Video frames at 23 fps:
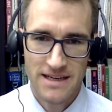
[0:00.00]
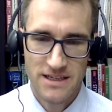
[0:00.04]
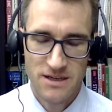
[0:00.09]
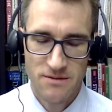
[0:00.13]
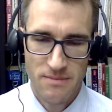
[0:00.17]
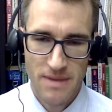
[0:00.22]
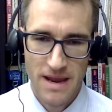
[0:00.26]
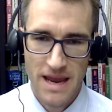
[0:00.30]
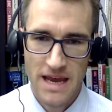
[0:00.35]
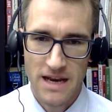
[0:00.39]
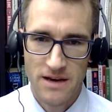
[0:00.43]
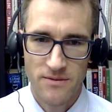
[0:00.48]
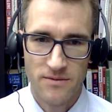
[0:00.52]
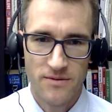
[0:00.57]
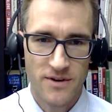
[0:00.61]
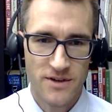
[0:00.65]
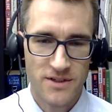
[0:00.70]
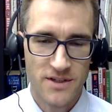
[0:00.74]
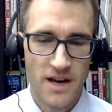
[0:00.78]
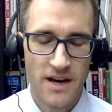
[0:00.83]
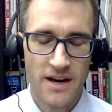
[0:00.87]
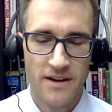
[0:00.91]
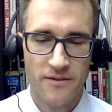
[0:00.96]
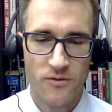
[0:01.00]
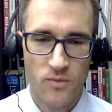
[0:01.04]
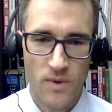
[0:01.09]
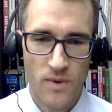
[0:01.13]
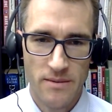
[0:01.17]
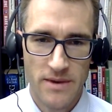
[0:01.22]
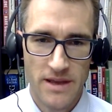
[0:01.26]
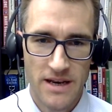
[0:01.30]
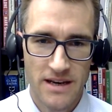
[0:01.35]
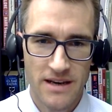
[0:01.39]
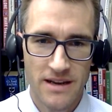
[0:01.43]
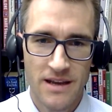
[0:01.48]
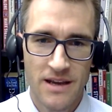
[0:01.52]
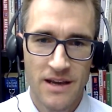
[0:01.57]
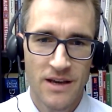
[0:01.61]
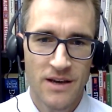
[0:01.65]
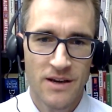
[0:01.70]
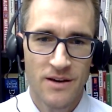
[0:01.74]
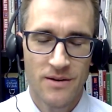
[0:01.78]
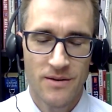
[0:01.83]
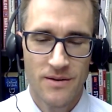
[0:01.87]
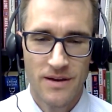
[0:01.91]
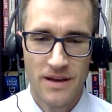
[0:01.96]
demand, there's not enough women,
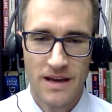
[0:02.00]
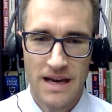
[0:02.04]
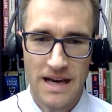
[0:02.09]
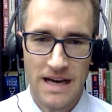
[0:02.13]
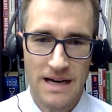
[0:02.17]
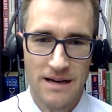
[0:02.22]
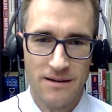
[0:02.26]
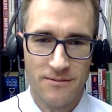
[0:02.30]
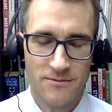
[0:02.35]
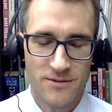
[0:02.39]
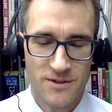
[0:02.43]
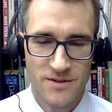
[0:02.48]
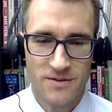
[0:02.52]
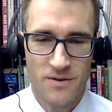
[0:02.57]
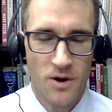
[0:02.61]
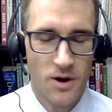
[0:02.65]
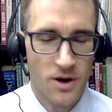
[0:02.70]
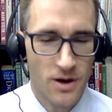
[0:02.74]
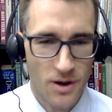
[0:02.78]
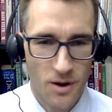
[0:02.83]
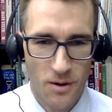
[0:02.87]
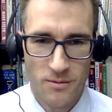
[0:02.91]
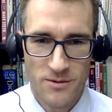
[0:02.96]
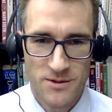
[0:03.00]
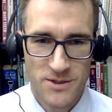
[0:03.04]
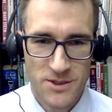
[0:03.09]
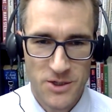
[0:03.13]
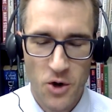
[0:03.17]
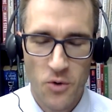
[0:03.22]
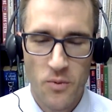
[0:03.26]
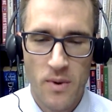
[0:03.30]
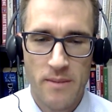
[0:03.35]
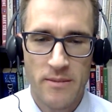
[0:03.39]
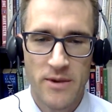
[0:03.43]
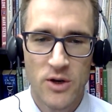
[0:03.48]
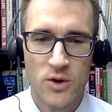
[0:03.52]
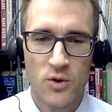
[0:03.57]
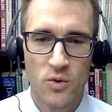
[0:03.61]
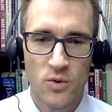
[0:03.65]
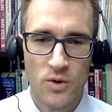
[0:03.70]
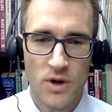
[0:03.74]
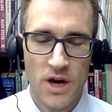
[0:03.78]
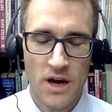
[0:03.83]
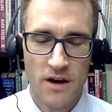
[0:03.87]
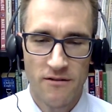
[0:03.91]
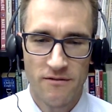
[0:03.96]
there's almost no women who
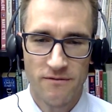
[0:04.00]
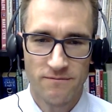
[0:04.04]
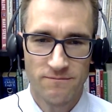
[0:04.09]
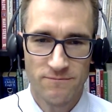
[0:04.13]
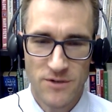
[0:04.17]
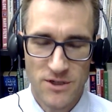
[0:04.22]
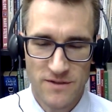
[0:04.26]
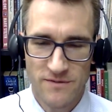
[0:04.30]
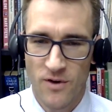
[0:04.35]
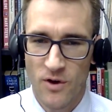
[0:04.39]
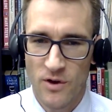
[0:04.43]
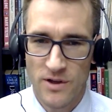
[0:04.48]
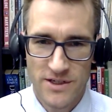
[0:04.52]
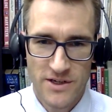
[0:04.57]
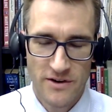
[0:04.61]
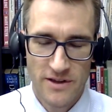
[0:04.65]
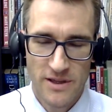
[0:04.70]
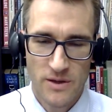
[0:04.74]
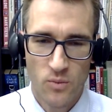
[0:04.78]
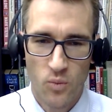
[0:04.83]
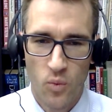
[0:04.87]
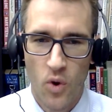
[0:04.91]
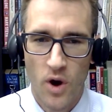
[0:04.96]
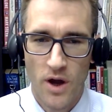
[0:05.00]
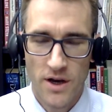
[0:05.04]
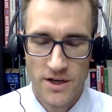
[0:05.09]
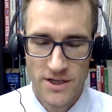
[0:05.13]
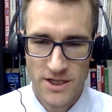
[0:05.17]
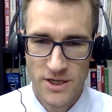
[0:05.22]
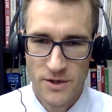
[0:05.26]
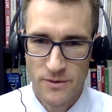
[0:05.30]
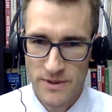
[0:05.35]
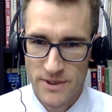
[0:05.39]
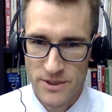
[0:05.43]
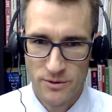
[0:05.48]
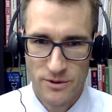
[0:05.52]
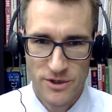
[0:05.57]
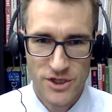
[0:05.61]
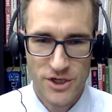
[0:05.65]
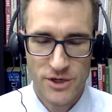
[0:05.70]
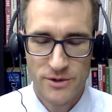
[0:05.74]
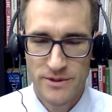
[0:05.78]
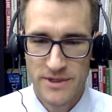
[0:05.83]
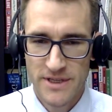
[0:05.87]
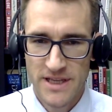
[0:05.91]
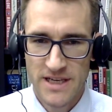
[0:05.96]
just voluntarily want to do this, who are
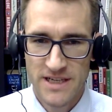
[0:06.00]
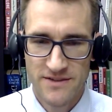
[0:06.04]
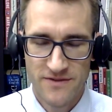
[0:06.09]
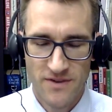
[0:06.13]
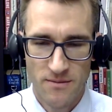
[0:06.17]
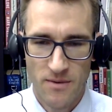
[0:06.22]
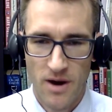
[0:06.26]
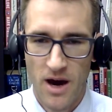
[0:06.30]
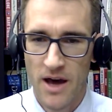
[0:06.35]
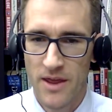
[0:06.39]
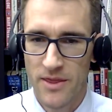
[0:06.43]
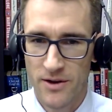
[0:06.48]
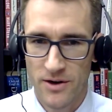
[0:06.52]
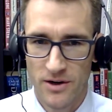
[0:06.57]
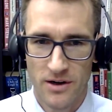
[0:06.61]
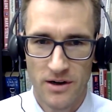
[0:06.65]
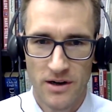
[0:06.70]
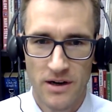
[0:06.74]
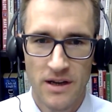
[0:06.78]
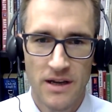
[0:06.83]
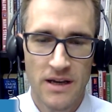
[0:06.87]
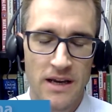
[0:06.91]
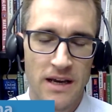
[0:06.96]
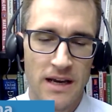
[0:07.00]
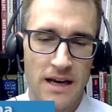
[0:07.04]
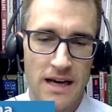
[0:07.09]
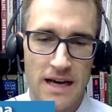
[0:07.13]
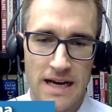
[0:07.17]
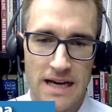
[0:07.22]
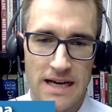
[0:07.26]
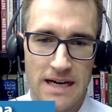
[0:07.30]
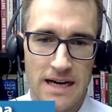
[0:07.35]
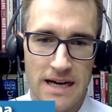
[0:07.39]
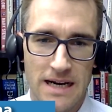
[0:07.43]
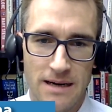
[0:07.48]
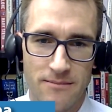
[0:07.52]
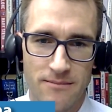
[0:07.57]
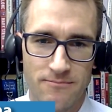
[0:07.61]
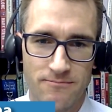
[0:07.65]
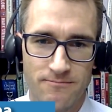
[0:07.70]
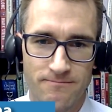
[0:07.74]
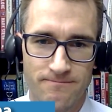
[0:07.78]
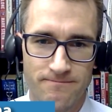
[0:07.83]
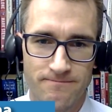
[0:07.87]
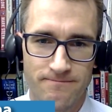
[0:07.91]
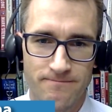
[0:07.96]
choosing this from
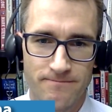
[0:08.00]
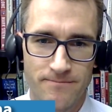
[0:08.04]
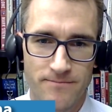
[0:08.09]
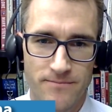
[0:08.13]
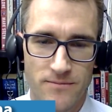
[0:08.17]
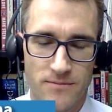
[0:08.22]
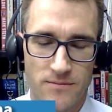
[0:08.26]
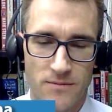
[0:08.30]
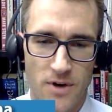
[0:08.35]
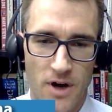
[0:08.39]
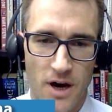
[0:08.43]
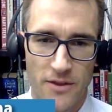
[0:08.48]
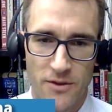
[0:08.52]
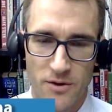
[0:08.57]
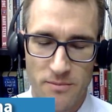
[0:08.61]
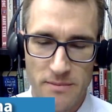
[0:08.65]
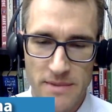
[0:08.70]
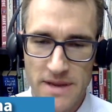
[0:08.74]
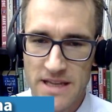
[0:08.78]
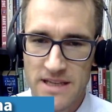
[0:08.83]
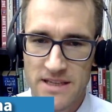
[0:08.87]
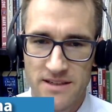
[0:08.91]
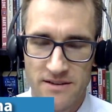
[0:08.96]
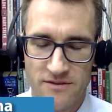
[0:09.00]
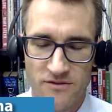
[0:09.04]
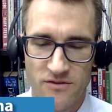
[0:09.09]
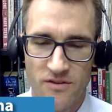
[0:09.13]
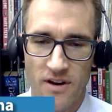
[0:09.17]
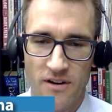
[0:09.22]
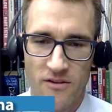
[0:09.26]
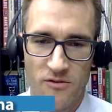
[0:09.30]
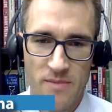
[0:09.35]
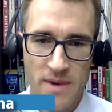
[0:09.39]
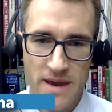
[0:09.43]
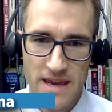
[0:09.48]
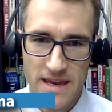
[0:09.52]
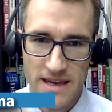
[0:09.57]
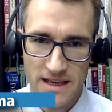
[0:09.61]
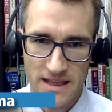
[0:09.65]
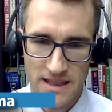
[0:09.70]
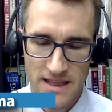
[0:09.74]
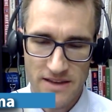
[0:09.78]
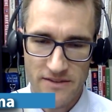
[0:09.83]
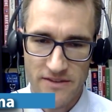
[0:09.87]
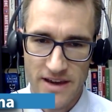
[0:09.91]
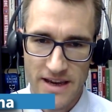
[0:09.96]
um, other means of making a
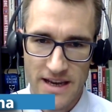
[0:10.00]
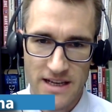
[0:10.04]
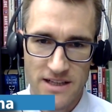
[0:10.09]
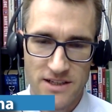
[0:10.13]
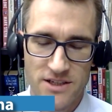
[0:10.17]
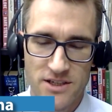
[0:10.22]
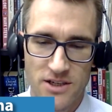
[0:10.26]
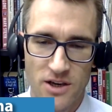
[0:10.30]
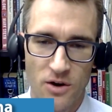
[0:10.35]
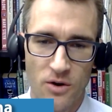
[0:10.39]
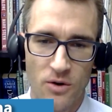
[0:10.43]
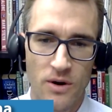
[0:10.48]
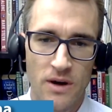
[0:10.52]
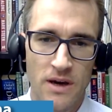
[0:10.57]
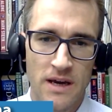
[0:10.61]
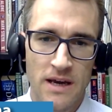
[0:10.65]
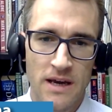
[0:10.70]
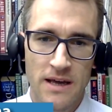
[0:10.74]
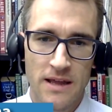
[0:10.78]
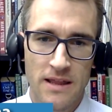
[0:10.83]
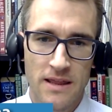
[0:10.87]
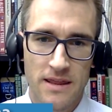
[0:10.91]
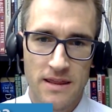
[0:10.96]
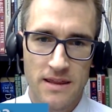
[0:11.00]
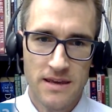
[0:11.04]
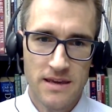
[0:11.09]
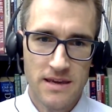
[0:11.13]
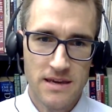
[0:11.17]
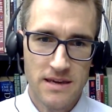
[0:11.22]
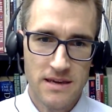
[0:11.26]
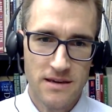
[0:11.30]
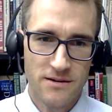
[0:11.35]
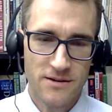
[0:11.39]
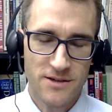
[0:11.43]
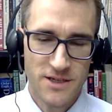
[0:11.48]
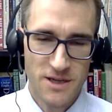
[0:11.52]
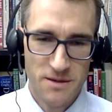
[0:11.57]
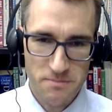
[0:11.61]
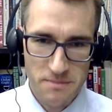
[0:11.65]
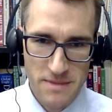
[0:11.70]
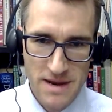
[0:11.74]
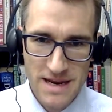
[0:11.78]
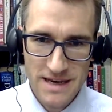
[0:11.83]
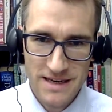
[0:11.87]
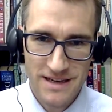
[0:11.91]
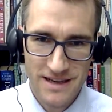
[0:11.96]
living. And so the to
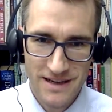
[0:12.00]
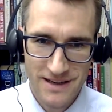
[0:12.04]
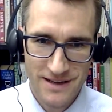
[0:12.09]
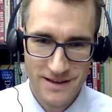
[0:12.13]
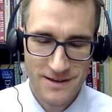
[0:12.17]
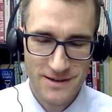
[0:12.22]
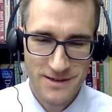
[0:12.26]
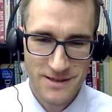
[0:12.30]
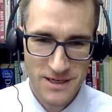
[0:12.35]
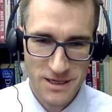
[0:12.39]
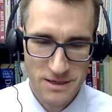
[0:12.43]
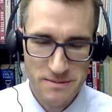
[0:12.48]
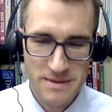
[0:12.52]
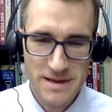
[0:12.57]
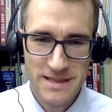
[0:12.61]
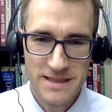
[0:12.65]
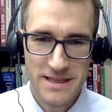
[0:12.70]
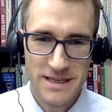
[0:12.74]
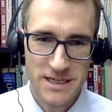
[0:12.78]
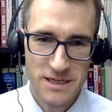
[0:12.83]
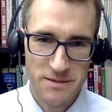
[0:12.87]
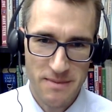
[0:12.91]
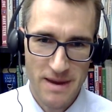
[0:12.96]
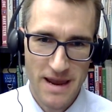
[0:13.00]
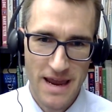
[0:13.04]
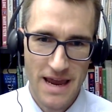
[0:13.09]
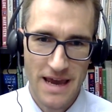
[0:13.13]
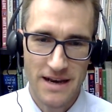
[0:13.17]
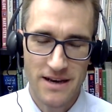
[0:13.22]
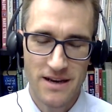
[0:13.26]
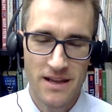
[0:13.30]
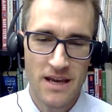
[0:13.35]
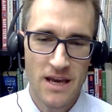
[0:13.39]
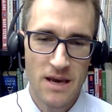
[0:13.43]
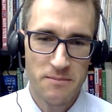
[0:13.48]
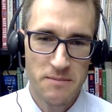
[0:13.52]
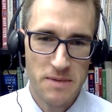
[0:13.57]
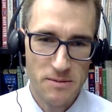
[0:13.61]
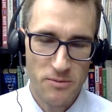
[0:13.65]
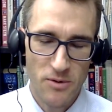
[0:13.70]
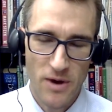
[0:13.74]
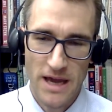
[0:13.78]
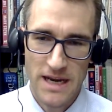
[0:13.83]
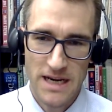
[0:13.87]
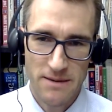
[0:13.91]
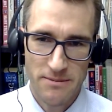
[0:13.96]
meet the demand, people
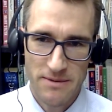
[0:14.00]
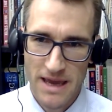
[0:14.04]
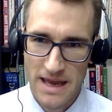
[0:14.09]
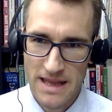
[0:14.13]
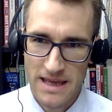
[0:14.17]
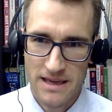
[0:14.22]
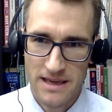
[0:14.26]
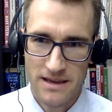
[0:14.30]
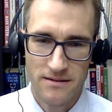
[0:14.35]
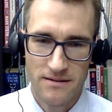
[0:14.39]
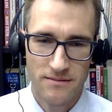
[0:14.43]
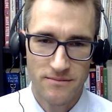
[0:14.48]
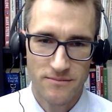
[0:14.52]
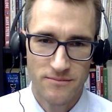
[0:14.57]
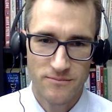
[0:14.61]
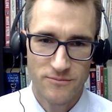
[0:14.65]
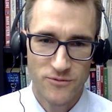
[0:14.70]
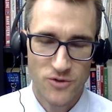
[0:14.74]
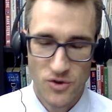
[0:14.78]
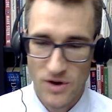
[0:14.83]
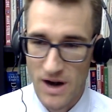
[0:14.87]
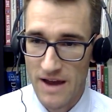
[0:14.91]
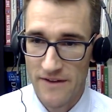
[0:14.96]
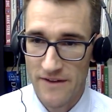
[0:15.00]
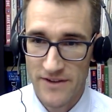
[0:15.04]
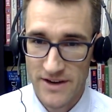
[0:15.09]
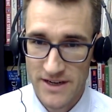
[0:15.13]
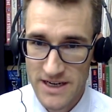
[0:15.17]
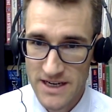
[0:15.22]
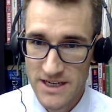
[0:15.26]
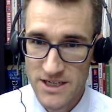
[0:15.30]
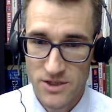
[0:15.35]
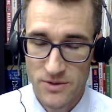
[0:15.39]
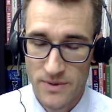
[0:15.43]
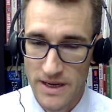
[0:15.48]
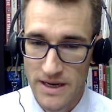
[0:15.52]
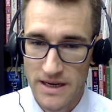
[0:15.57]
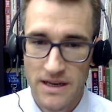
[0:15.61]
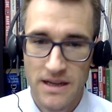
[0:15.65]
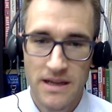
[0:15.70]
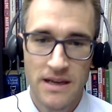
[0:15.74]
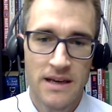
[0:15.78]
end up getting trafficked into it.